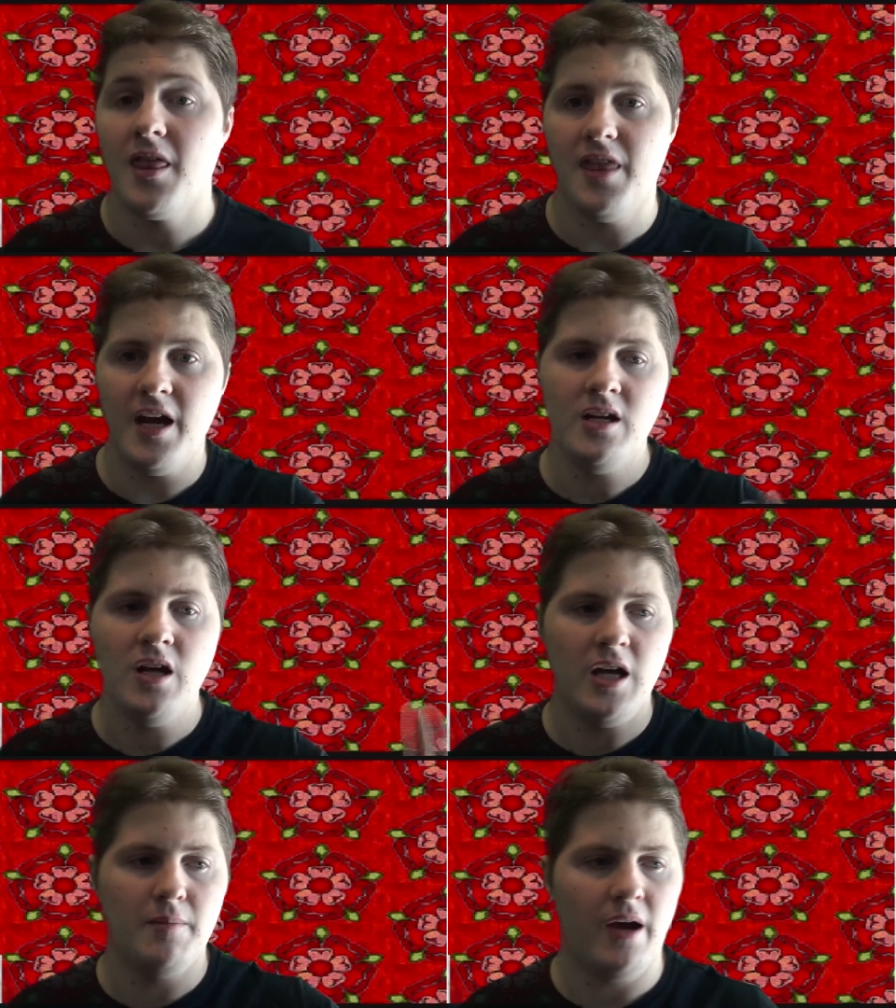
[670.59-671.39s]
Then
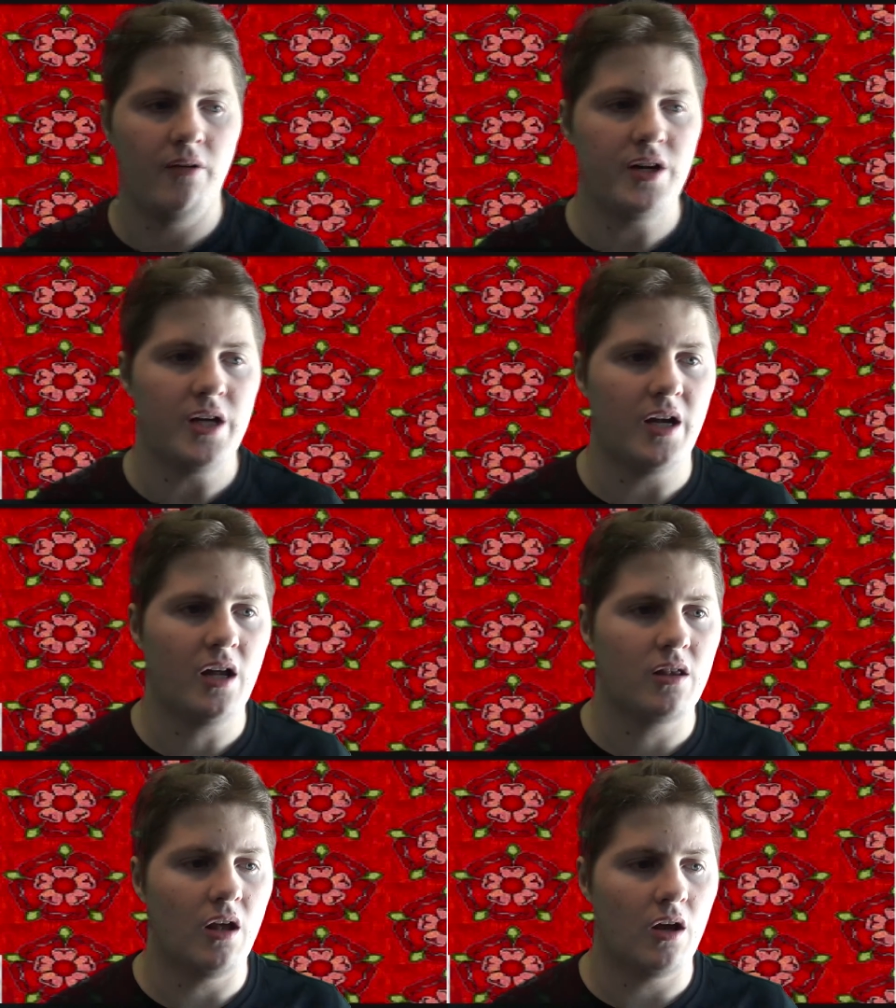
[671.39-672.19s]
he married
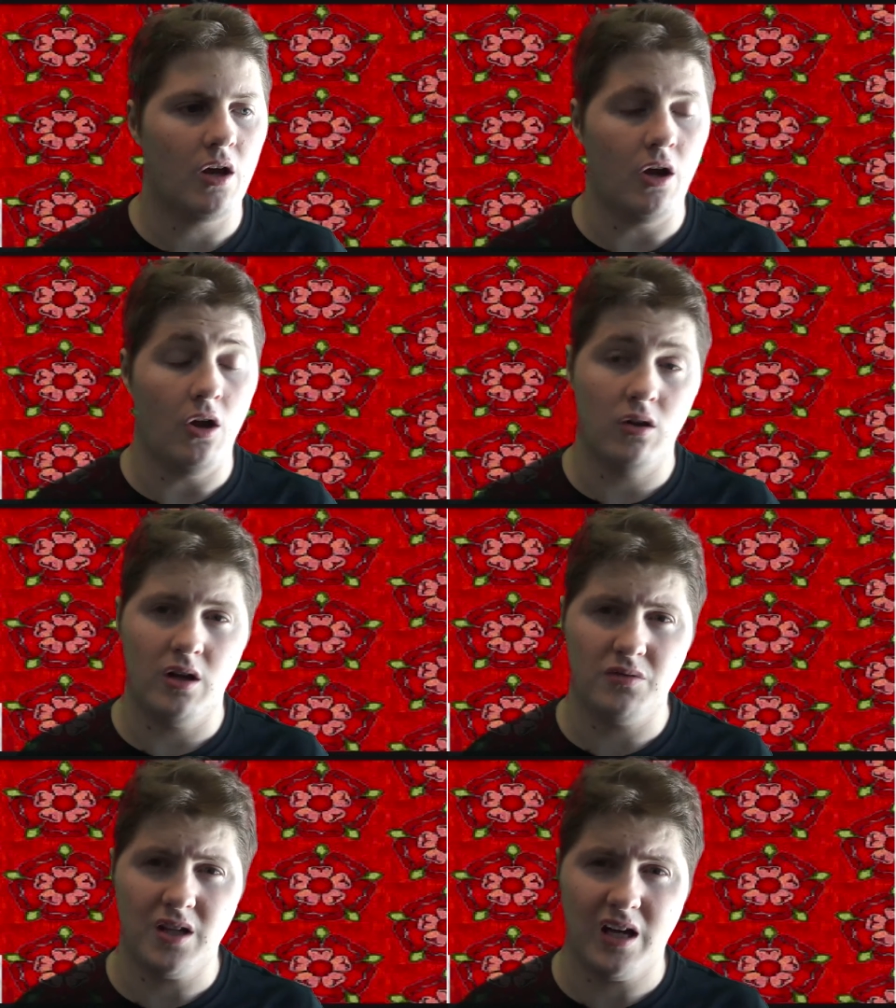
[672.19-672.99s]
another girl,
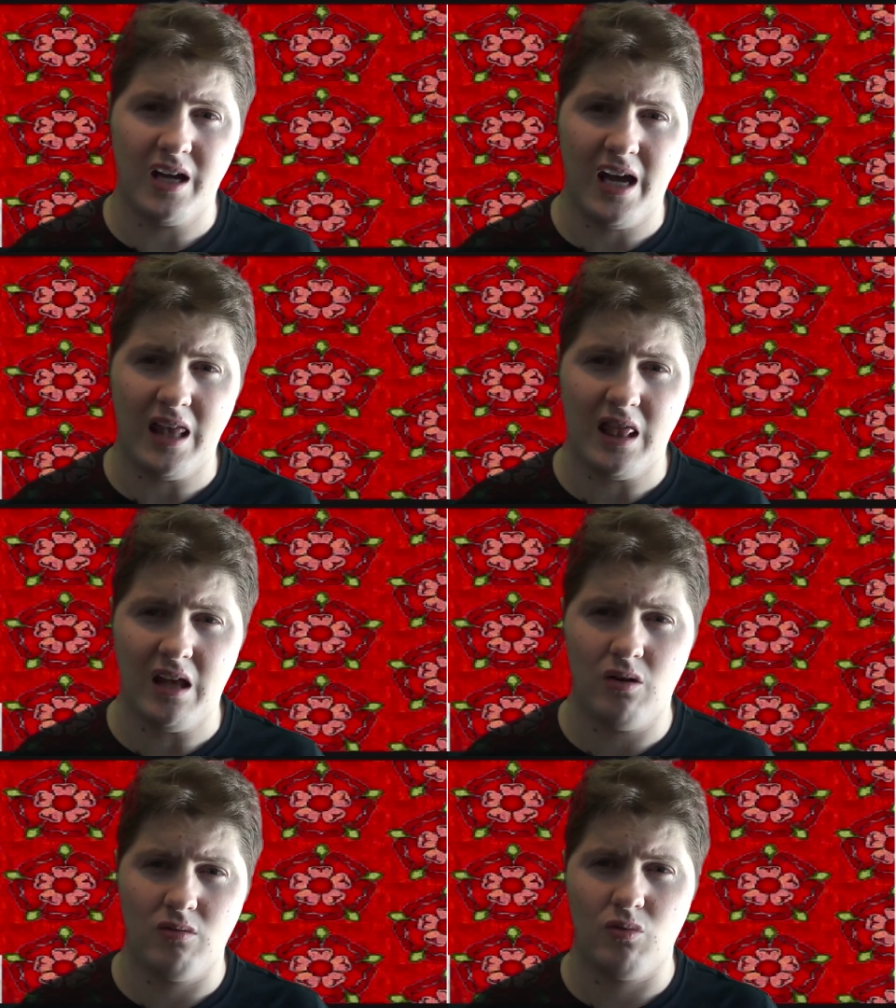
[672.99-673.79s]
I was thinking a Catholic,